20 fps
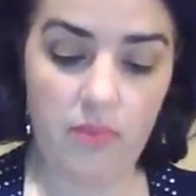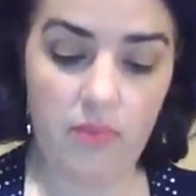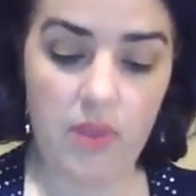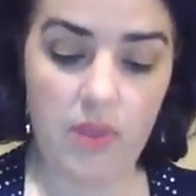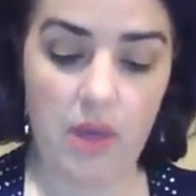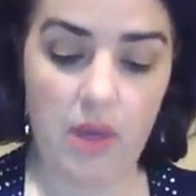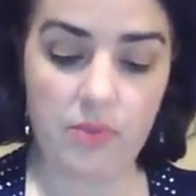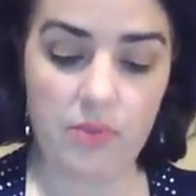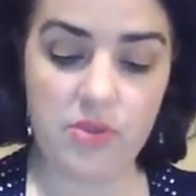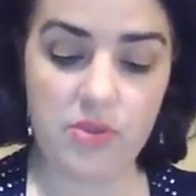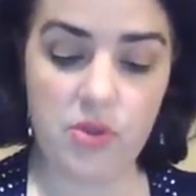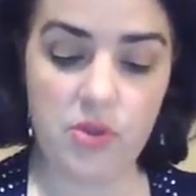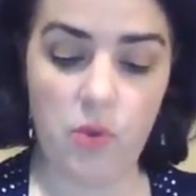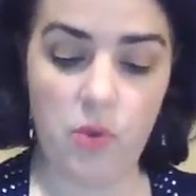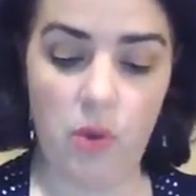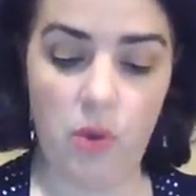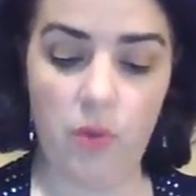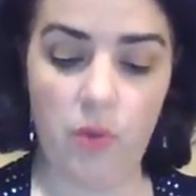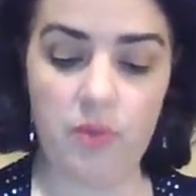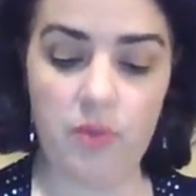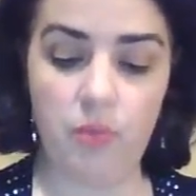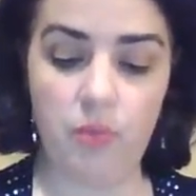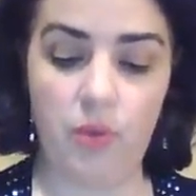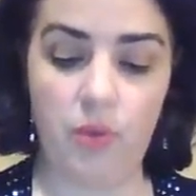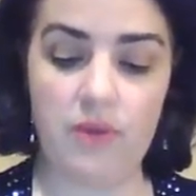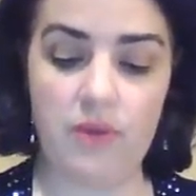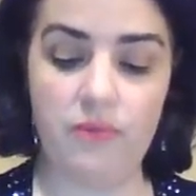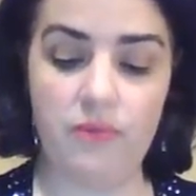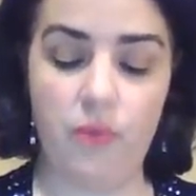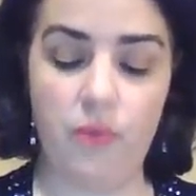I was
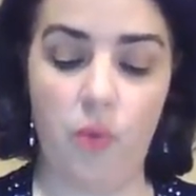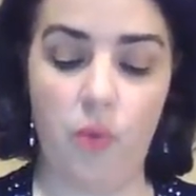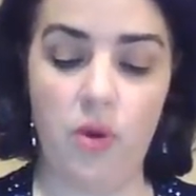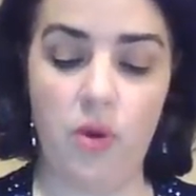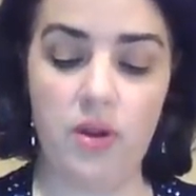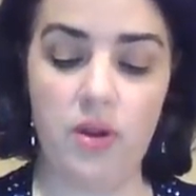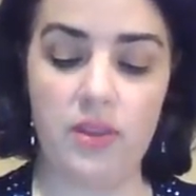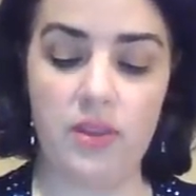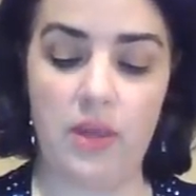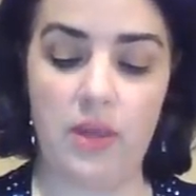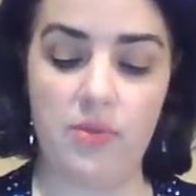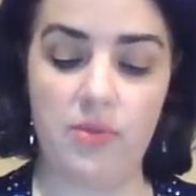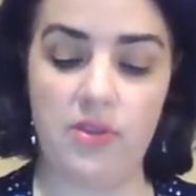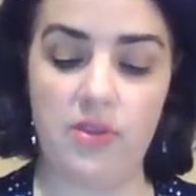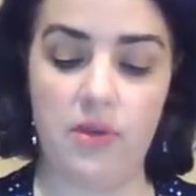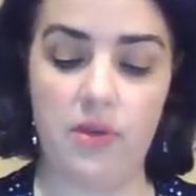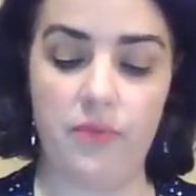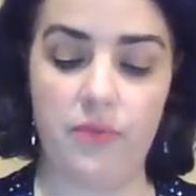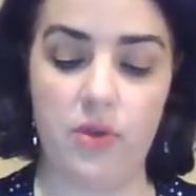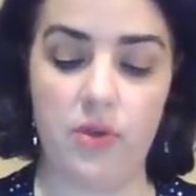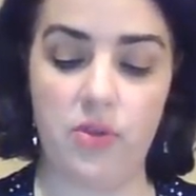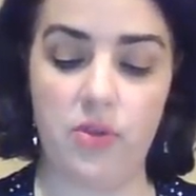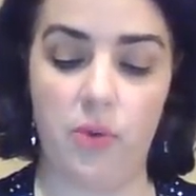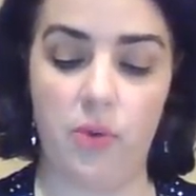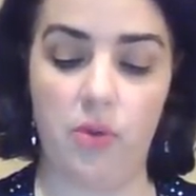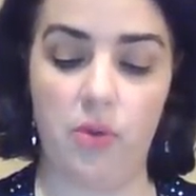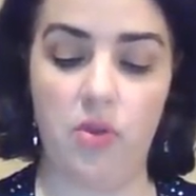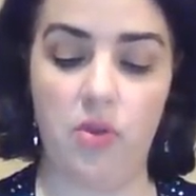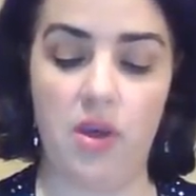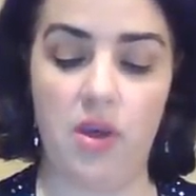201.4. That was for a
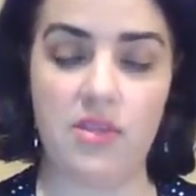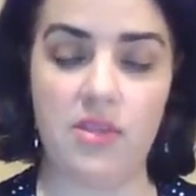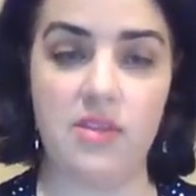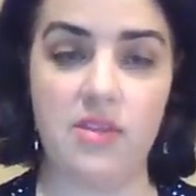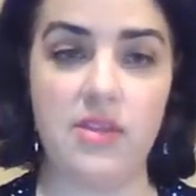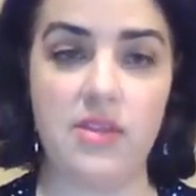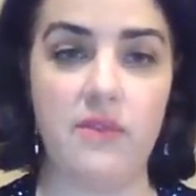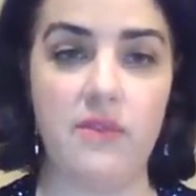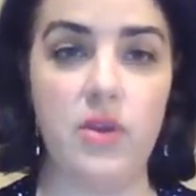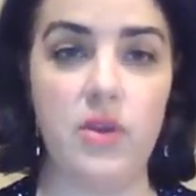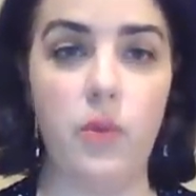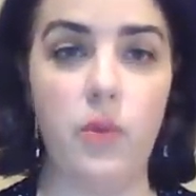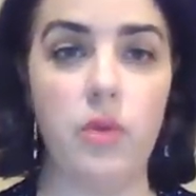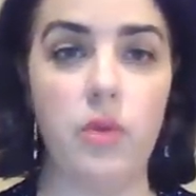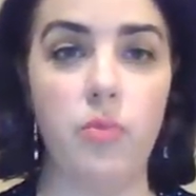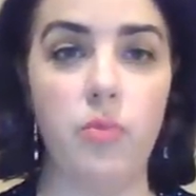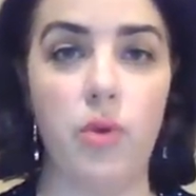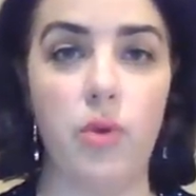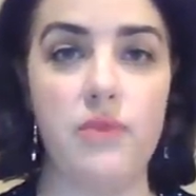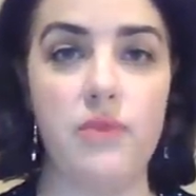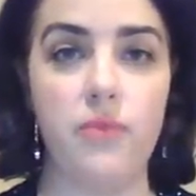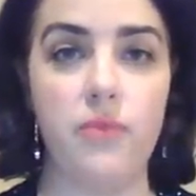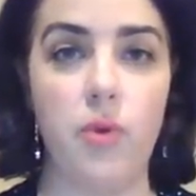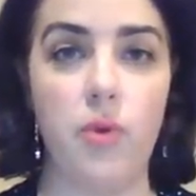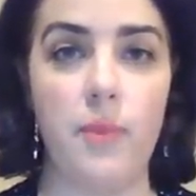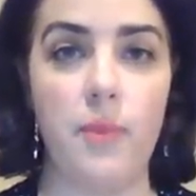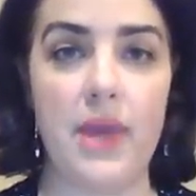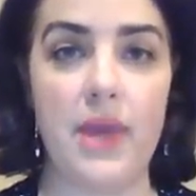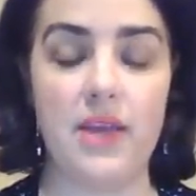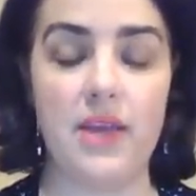total loss of
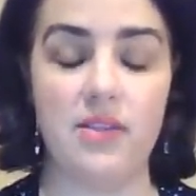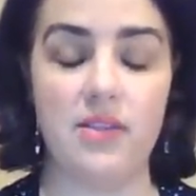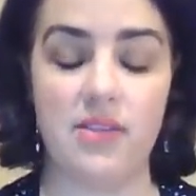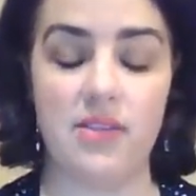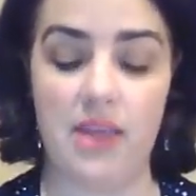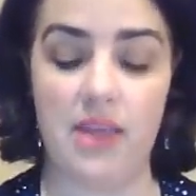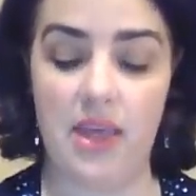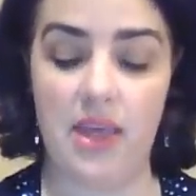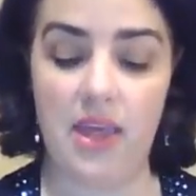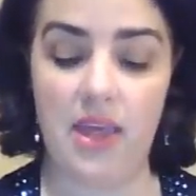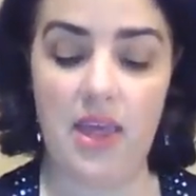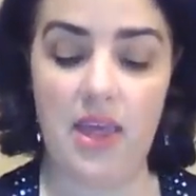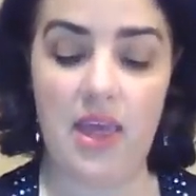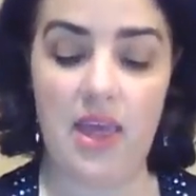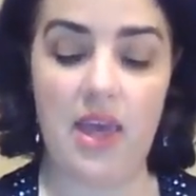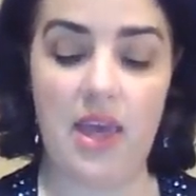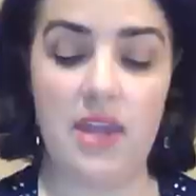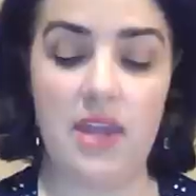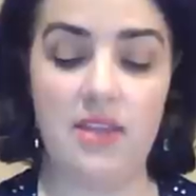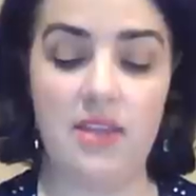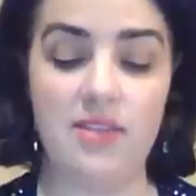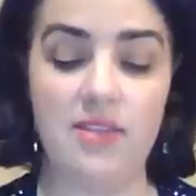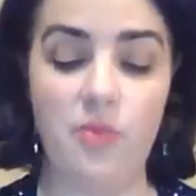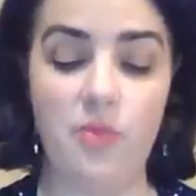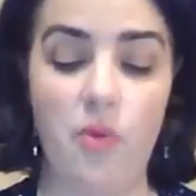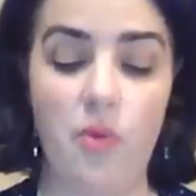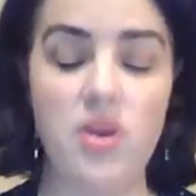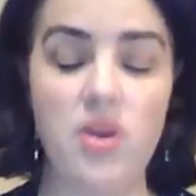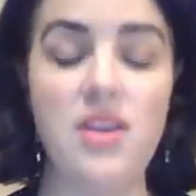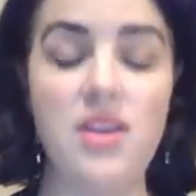71.4 pounds. And this
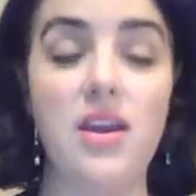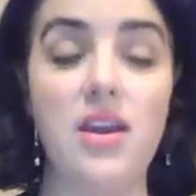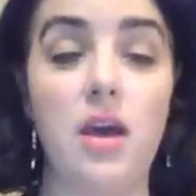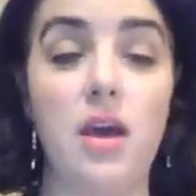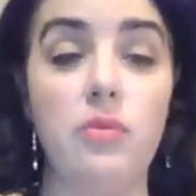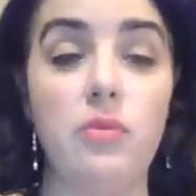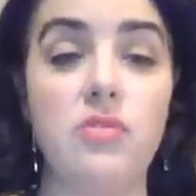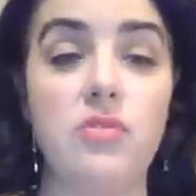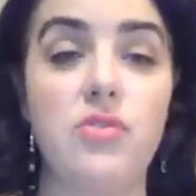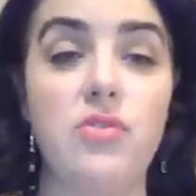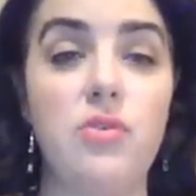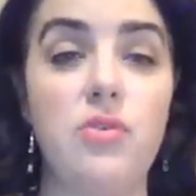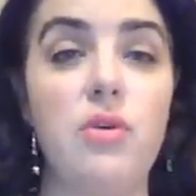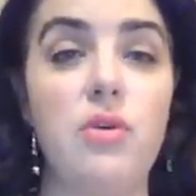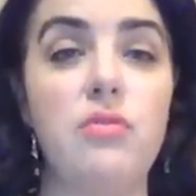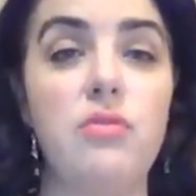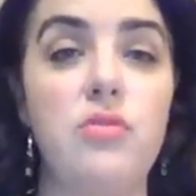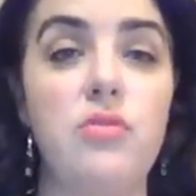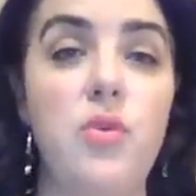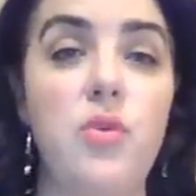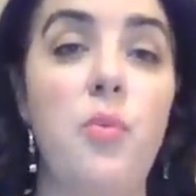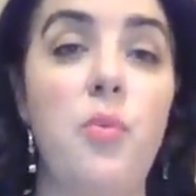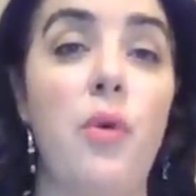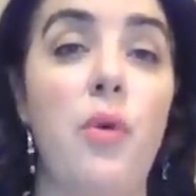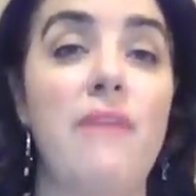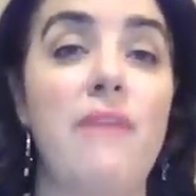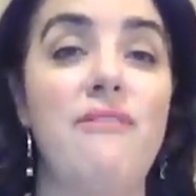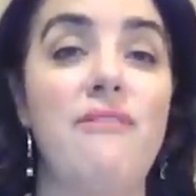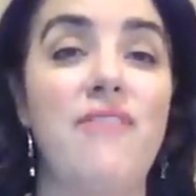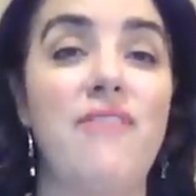morning, I was
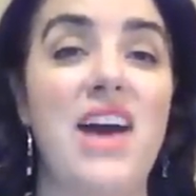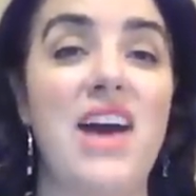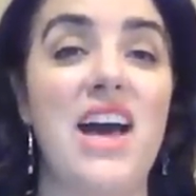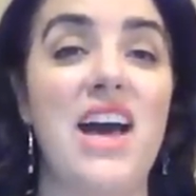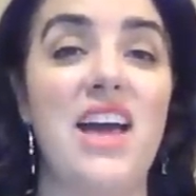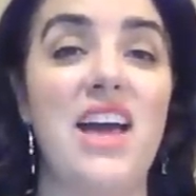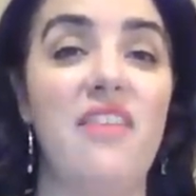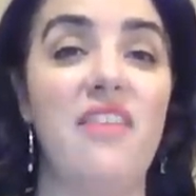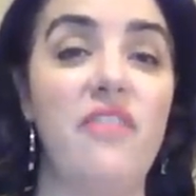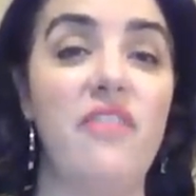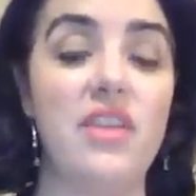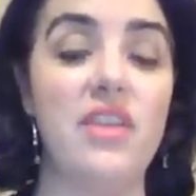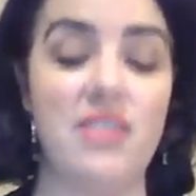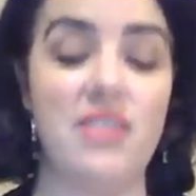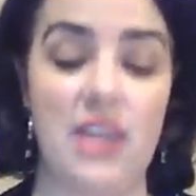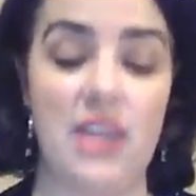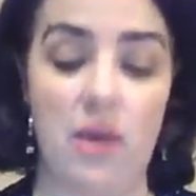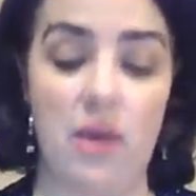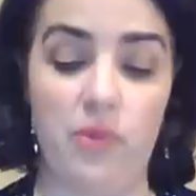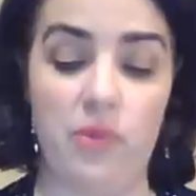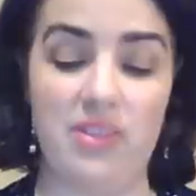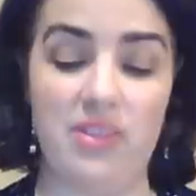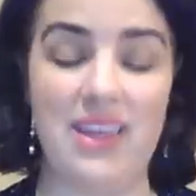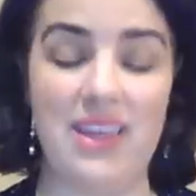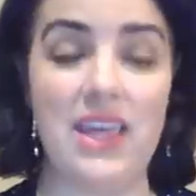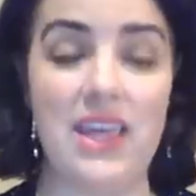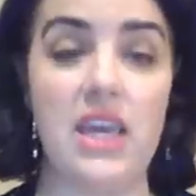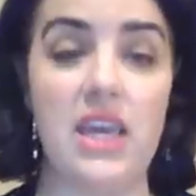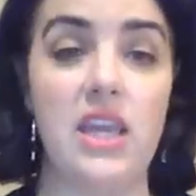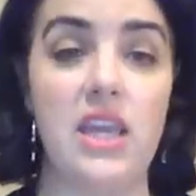202.5. So that was a
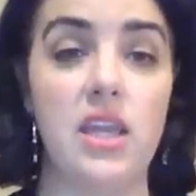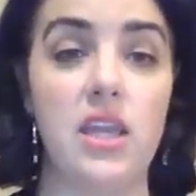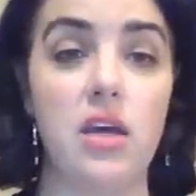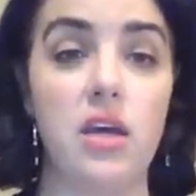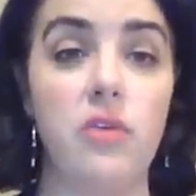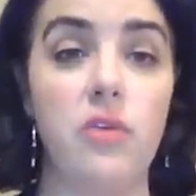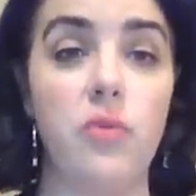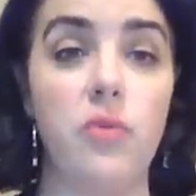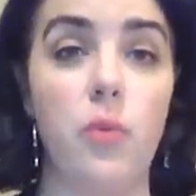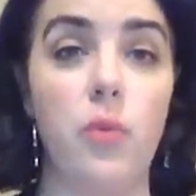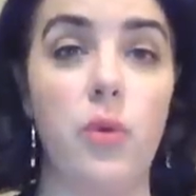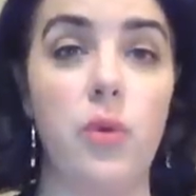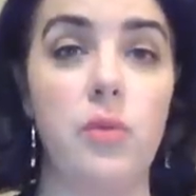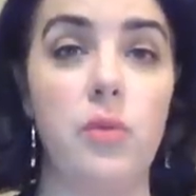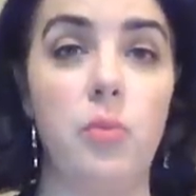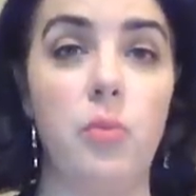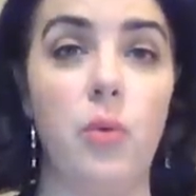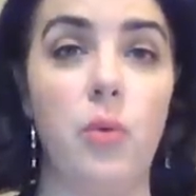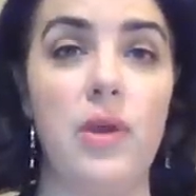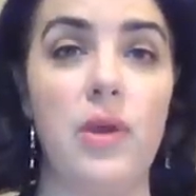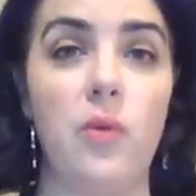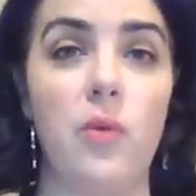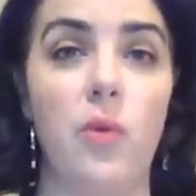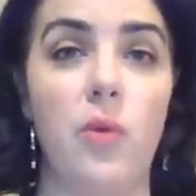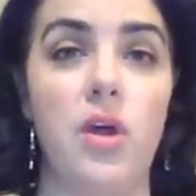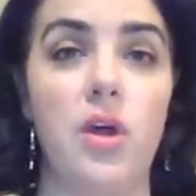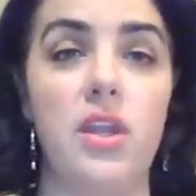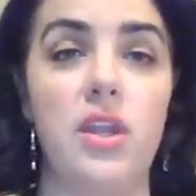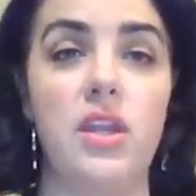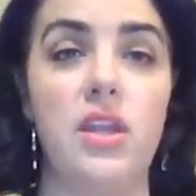gain of
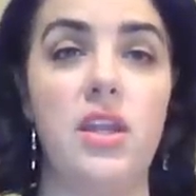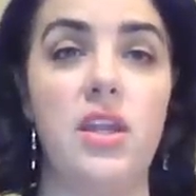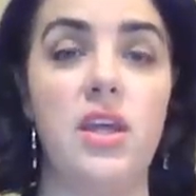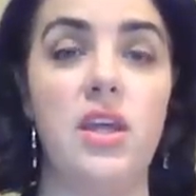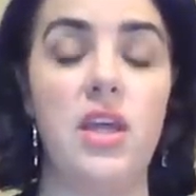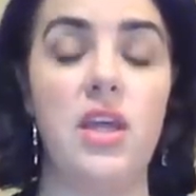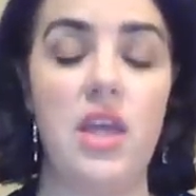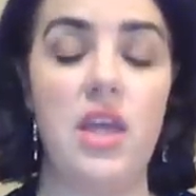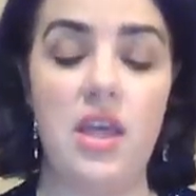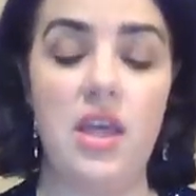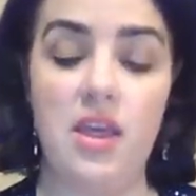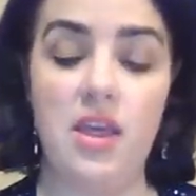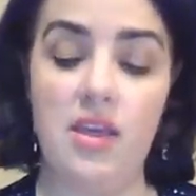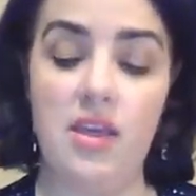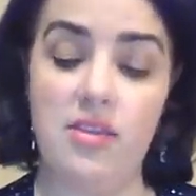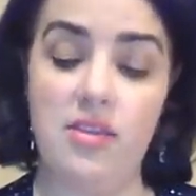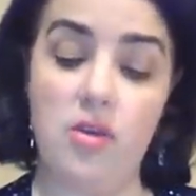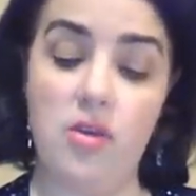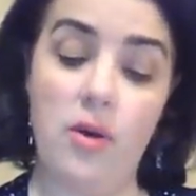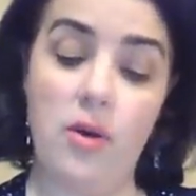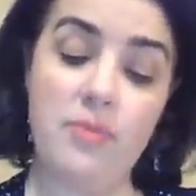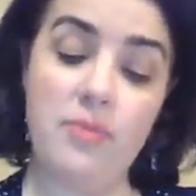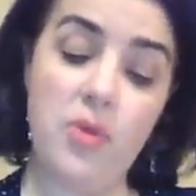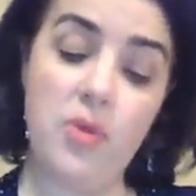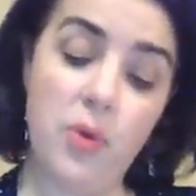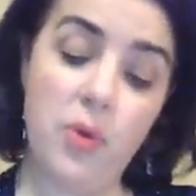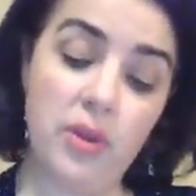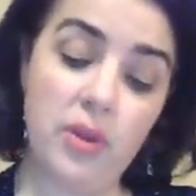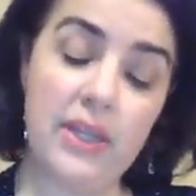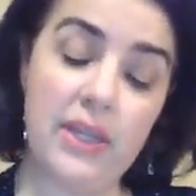1.1. So I'm
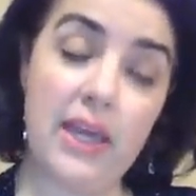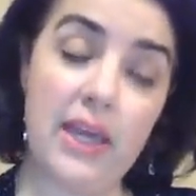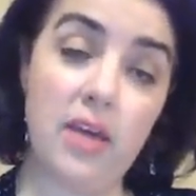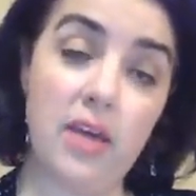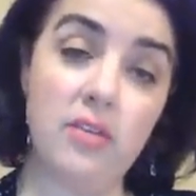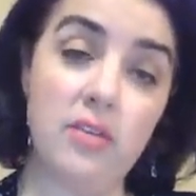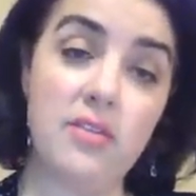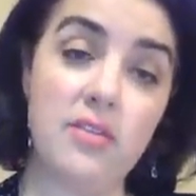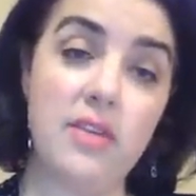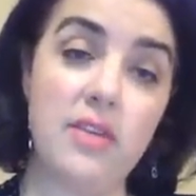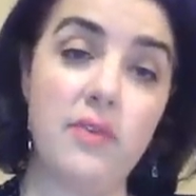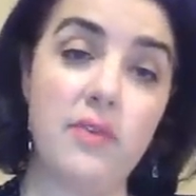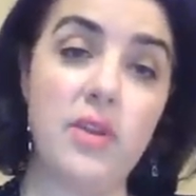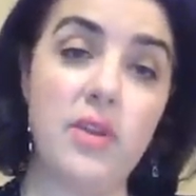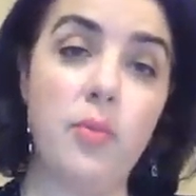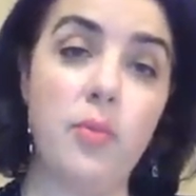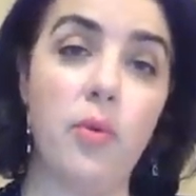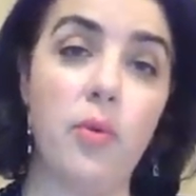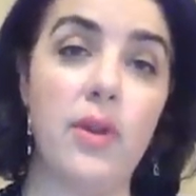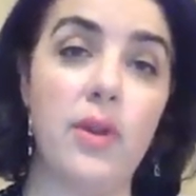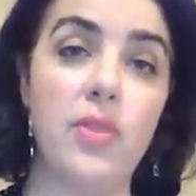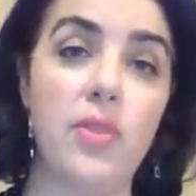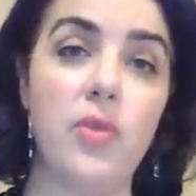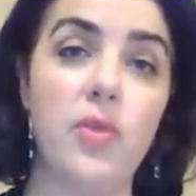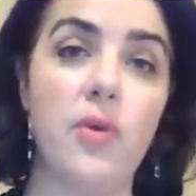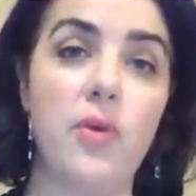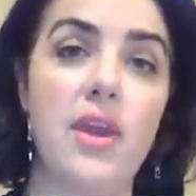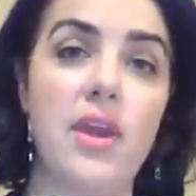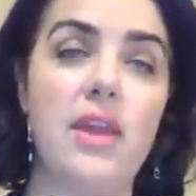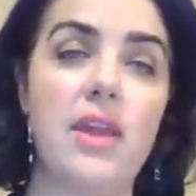totally down
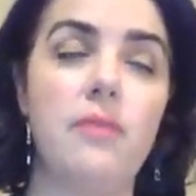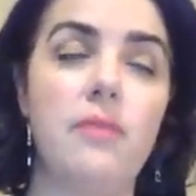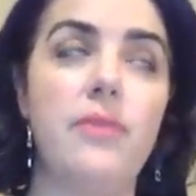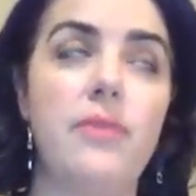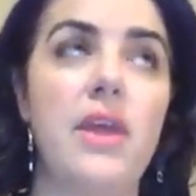70.3.